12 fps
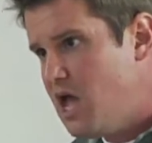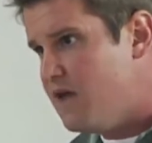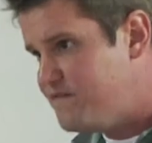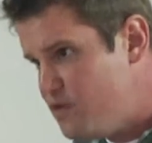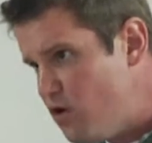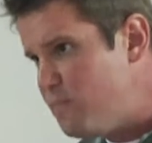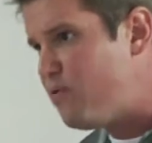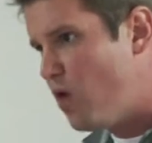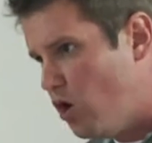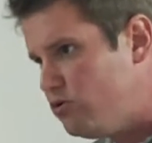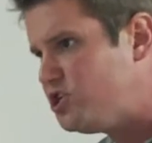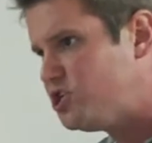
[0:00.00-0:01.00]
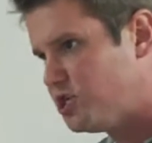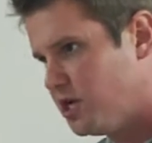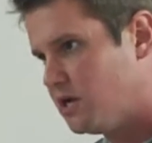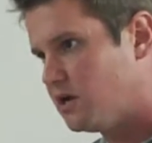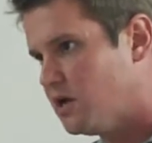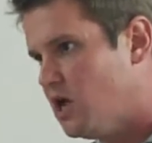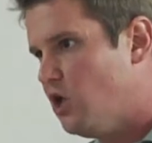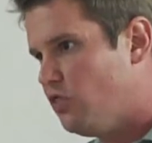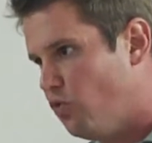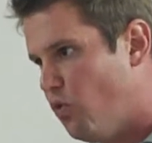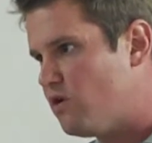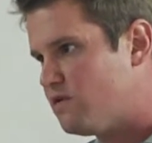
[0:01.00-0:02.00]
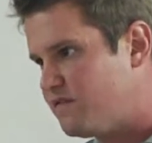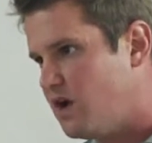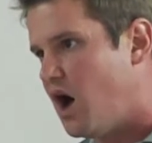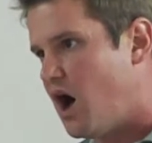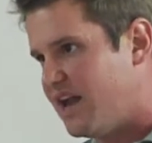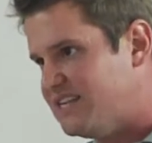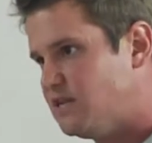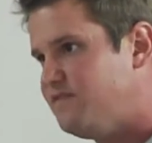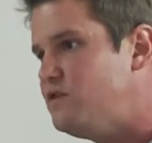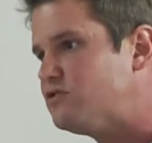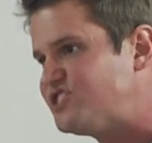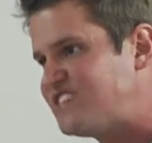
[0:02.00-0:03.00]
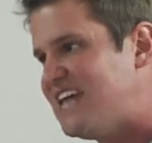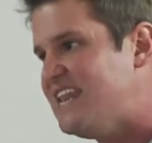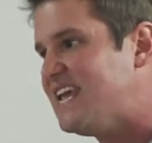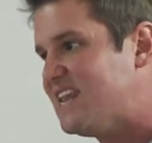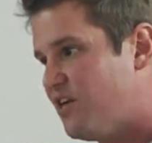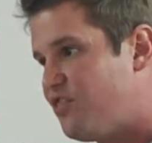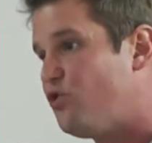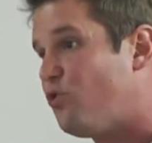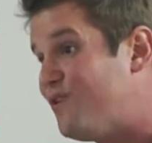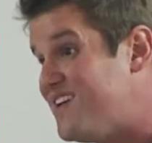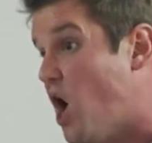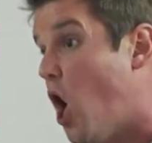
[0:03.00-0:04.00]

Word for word: if you're approaching the Word of God as if you're standing in authority